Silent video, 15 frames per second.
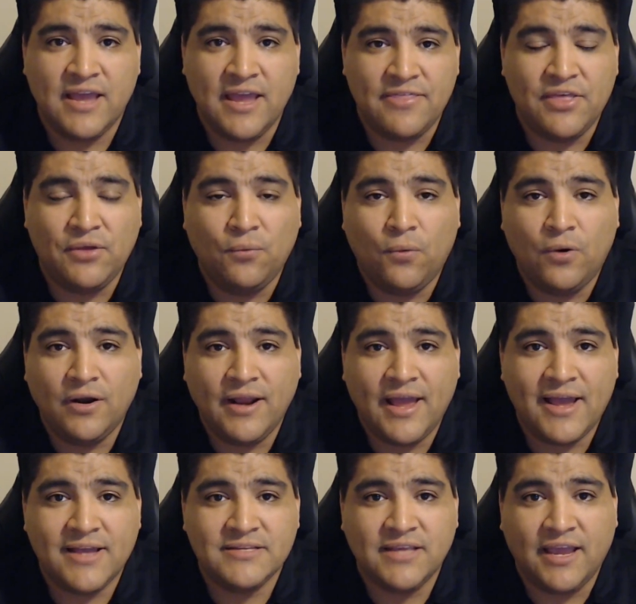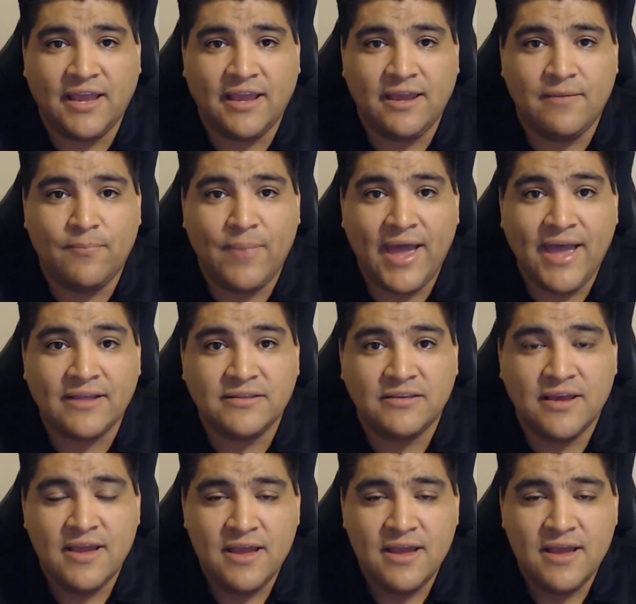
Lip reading: and then one has a pet,